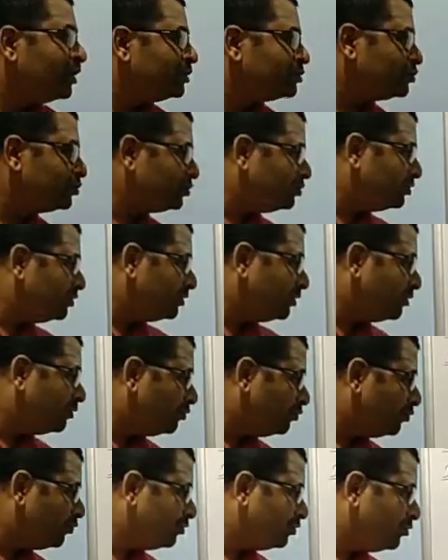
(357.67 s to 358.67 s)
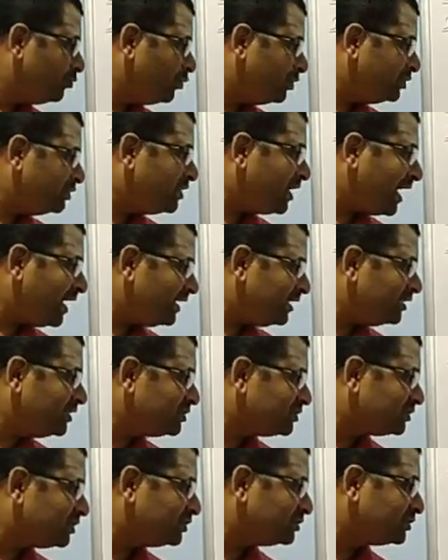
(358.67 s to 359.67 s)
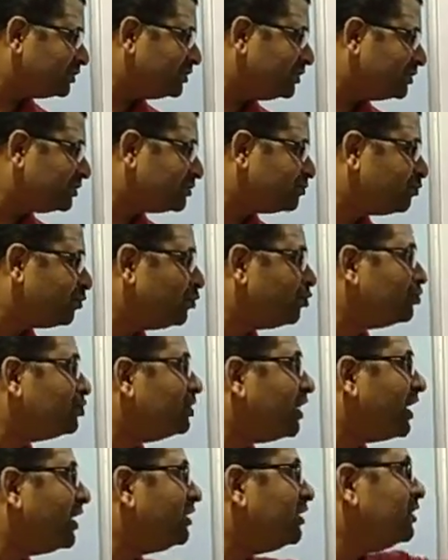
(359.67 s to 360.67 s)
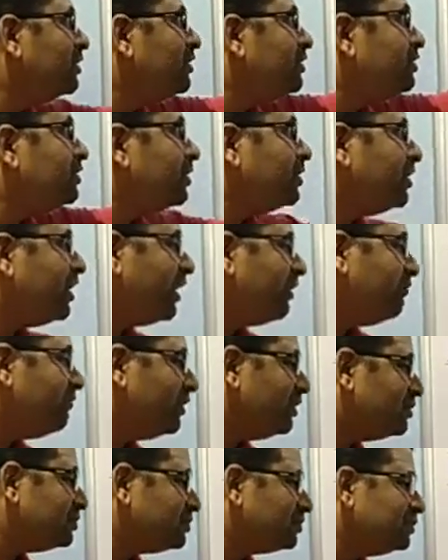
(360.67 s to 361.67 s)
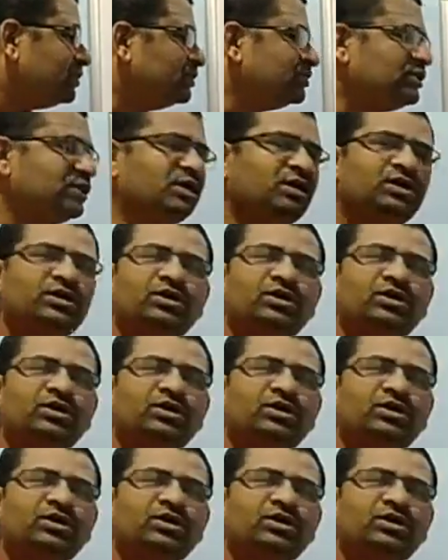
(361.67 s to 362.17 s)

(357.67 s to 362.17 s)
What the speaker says: So with that illustration, it is proved that the gravitation is a